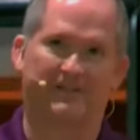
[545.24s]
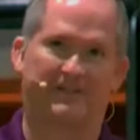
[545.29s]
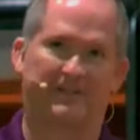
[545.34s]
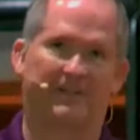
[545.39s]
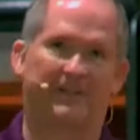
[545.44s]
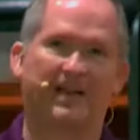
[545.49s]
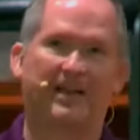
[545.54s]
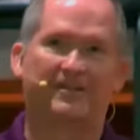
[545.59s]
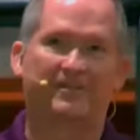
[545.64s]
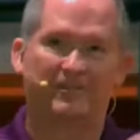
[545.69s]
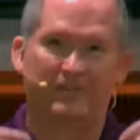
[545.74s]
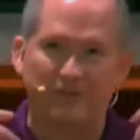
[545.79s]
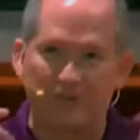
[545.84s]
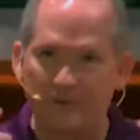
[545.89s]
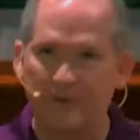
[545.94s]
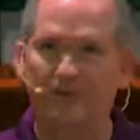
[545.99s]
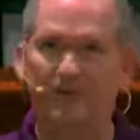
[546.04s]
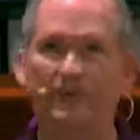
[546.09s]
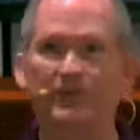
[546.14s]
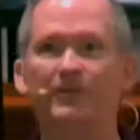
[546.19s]
and that's
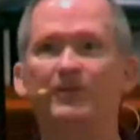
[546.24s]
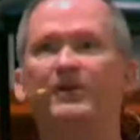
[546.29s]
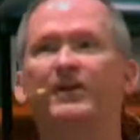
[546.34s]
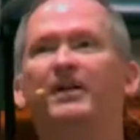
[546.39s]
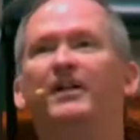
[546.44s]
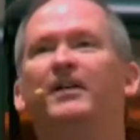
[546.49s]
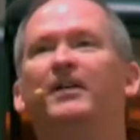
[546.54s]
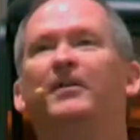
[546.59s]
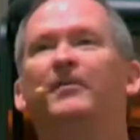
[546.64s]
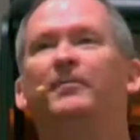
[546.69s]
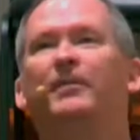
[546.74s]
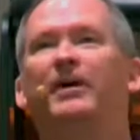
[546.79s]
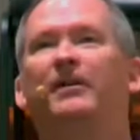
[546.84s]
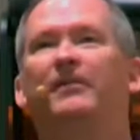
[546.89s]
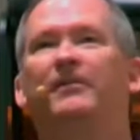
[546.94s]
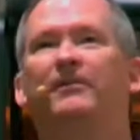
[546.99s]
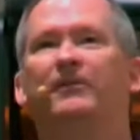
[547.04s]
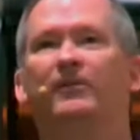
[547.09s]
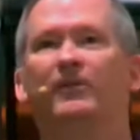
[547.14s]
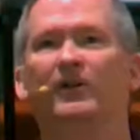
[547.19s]
true. But
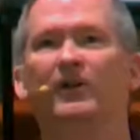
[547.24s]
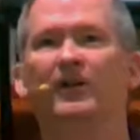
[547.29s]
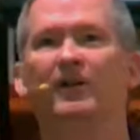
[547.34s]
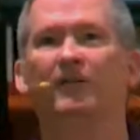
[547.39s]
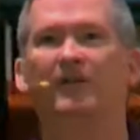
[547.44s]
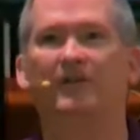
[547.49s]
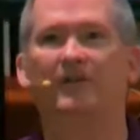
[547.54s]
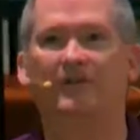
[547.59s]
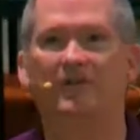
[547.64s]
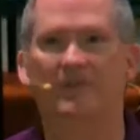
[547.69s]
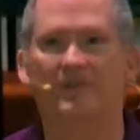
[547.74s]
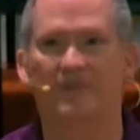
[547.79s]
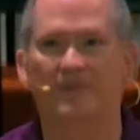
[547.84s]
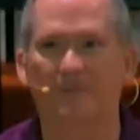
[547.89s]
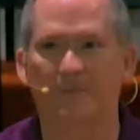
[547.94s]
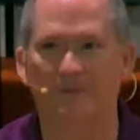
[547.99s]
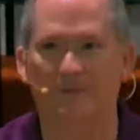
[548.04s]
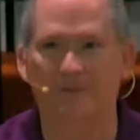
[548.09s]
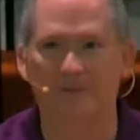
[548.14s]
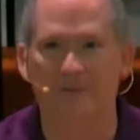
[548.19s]
really, what Jesus
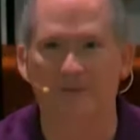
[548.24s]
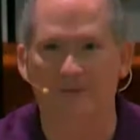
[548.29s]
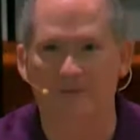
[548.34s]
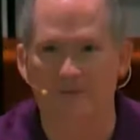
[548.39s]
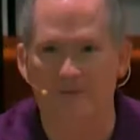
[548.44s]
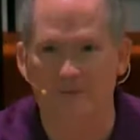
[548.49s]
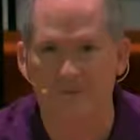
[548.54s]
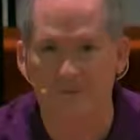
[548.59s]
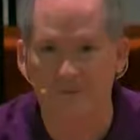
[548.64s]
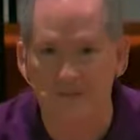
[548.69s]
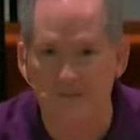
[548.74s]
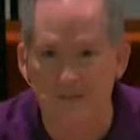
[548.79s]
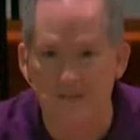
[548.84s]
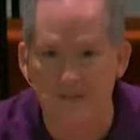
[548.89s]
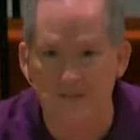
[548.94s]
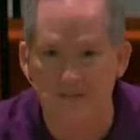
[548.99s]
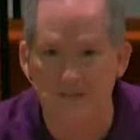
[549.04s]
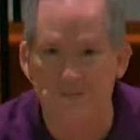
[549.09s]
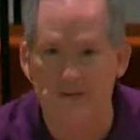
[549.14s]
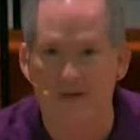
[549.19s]
was doing, he was
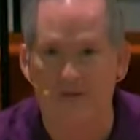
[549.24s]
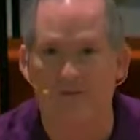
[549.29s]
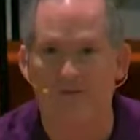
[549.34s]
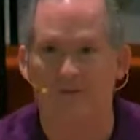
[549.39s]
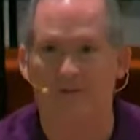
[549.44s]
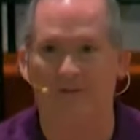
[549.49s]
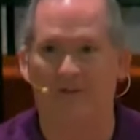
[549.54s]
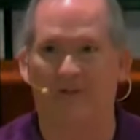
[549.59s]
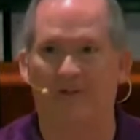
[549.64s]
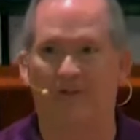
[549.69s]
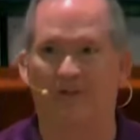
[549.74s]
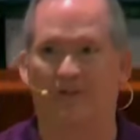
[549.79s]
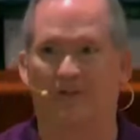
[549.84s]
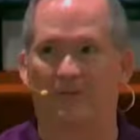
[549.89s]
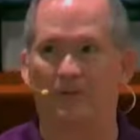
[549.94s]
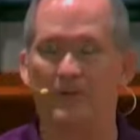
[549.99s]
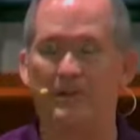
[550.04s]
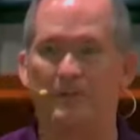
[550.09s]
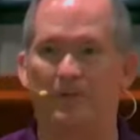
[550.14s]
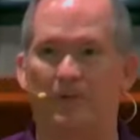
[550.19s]
sending them out to
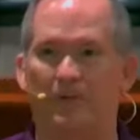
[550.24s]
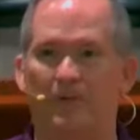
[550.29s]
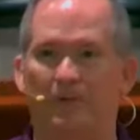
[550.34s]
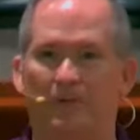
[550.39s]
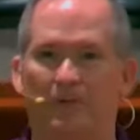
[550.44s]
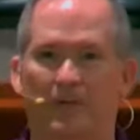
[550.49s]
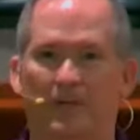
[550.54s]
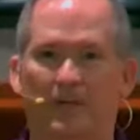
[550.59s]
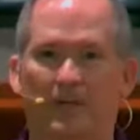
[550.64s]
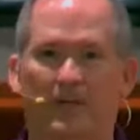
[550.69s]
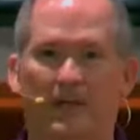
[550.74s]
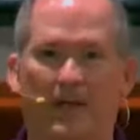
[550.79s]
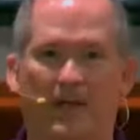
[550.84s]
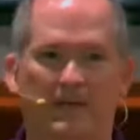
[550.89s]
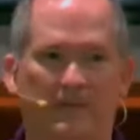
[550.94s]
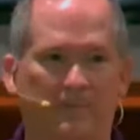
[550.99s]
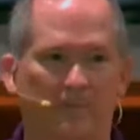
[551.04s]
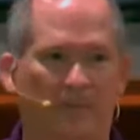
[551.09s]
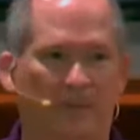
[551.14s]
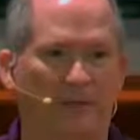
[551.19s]
people that really
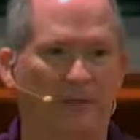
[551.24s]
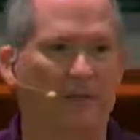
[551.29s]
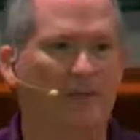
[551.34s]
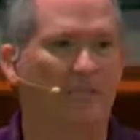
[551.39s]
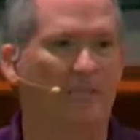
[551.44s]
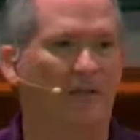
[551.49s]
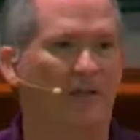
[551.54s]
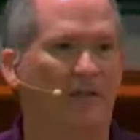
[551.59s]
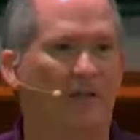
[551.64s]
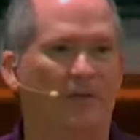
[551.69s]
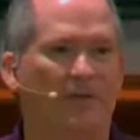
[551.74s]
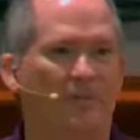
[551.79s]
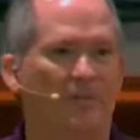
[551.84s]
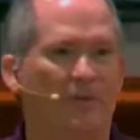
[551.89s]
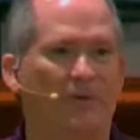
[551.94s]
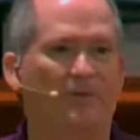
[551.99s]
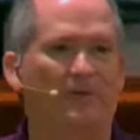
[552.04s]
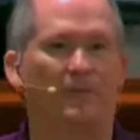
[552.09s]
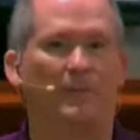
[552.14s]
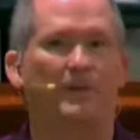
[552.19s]
had believed in him
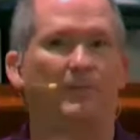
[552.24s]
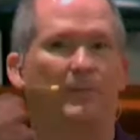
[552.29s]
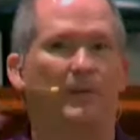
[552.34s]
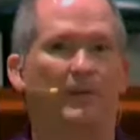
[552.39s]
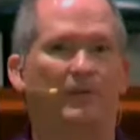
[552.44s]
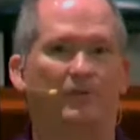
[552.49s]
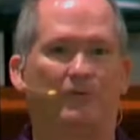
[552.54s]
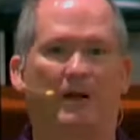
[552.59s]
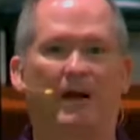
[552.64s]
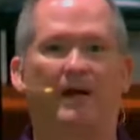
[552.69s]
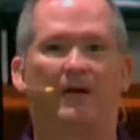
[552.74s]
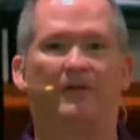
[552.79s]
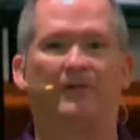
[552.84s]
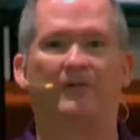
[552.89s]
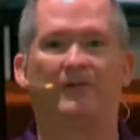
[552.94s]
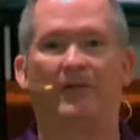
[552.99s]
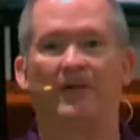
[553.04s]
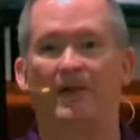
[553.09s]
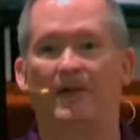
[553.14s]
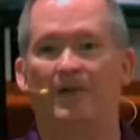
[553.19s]
when some of the big
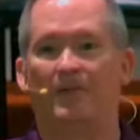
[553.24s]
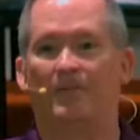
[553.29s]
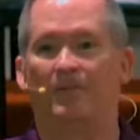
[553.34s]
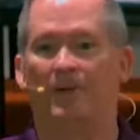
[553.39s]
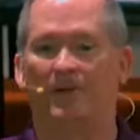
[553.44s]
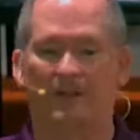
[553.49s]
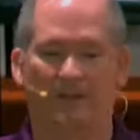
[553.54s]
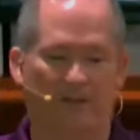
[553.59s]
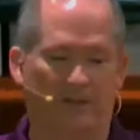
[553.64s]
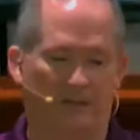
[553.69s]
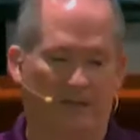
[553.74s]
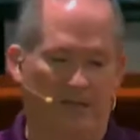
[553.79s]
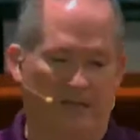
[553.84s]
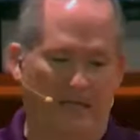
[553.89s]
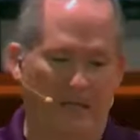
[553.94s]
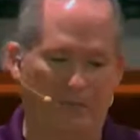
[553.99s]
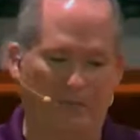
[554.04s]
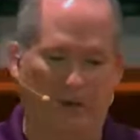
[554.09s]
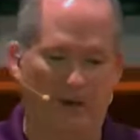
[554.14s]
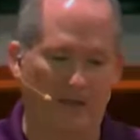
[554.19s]
crowds. But
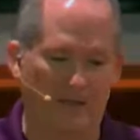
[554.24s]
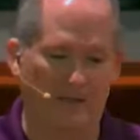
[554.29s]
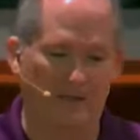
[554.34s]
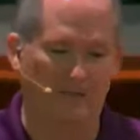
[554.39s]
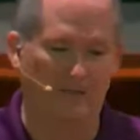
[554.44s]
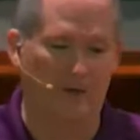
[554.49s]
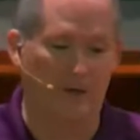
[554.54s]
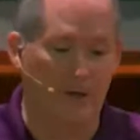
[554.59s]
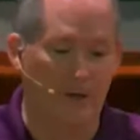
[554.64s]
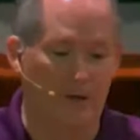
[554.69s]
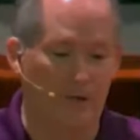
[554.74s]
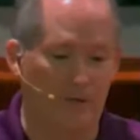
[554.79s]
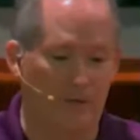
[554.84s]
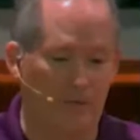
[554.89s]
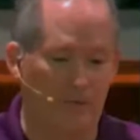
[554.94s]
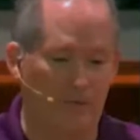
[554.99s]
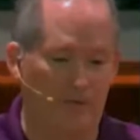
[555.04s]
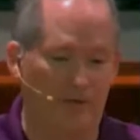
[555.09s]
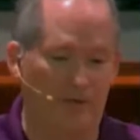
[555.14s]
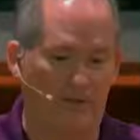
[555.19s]
he wanted them to
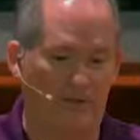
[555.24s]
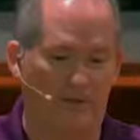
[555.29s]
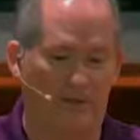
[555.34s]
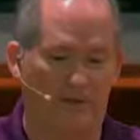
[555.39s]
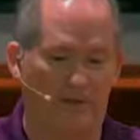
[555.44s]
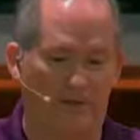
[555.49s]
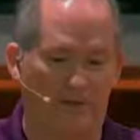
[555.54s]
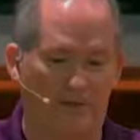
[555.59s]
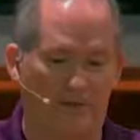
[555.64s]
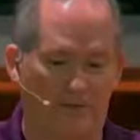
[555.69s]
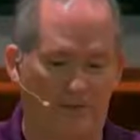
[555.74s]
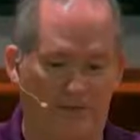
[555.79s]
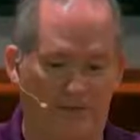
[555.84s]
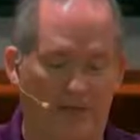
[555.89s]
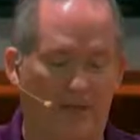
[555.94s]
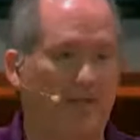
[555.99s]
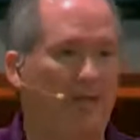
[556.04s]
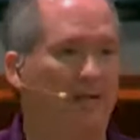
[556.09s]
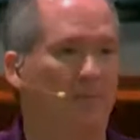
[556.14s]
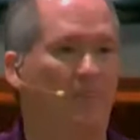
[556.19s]
know that
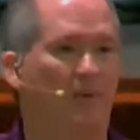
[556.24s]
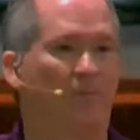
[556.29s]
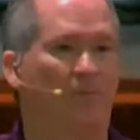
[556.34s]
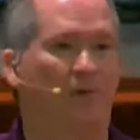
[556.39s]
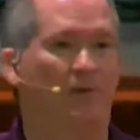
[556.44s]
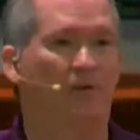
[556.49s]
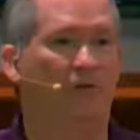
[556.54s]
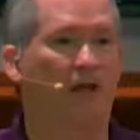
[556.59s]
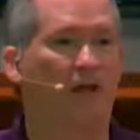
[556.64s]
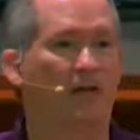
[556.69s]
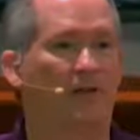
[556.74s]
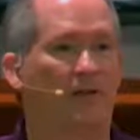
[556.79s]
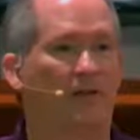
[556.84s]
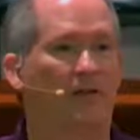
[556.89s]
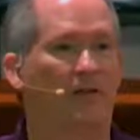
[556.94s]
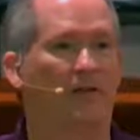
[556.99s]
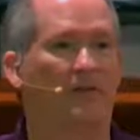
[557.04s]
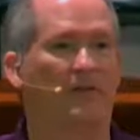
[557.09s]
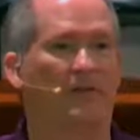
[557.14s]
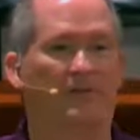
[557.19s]
he had been
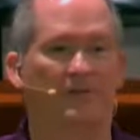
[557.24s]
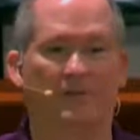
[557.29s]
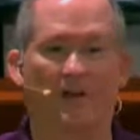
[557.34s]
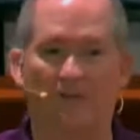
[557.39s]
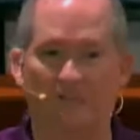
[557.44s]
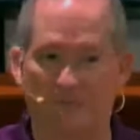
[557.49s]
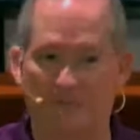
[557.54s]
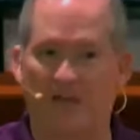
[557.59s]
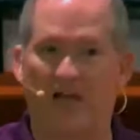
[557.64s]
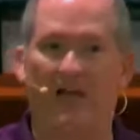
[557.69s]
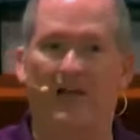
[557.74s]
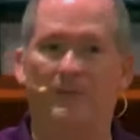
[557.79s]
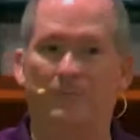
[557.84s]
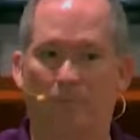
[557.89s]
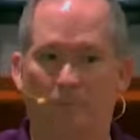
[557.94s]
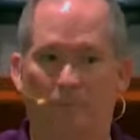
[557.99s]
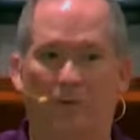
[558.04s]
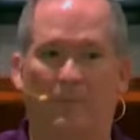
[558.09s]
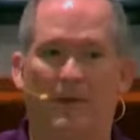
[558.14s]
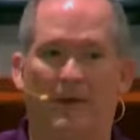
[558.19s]
rejected and that tough
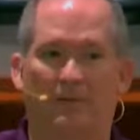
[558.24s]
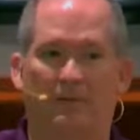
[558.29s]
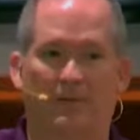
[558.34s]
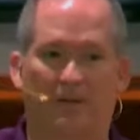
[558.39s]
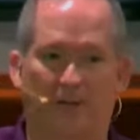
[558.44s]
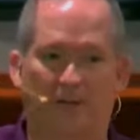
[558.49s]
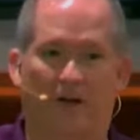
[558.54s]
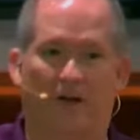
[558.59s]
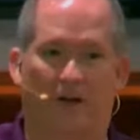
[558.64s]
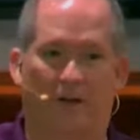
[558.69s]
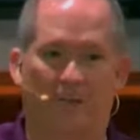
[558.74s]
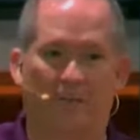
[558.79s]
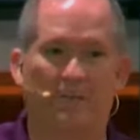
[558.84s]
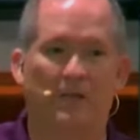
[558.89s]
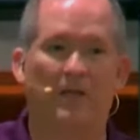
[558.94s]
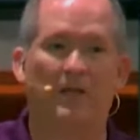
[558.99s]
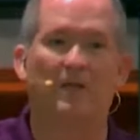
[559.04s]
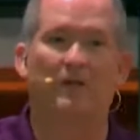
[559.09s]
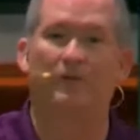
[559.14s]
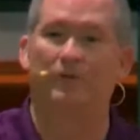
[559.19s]
times were about to come.
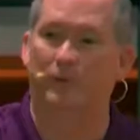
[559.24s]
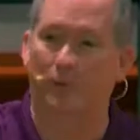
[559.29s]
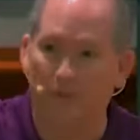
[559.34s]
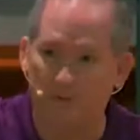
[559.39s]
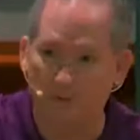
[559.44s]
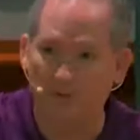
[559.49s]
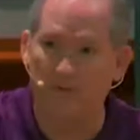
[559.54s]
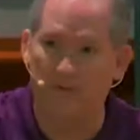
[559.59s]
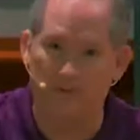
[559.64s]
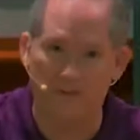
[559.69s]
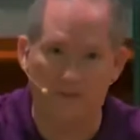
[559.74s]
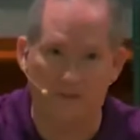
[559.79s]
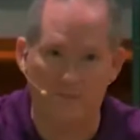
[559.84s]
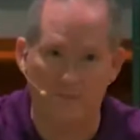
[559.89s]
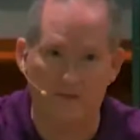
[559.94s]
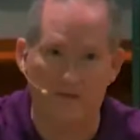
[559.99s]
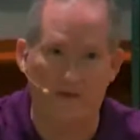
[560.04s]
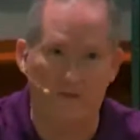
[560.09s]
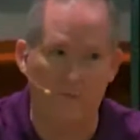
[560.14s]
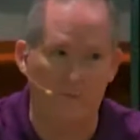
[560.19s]
So don't let the tough
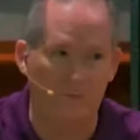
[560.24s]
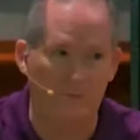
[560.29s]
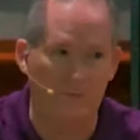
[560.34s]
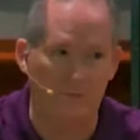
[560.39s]
times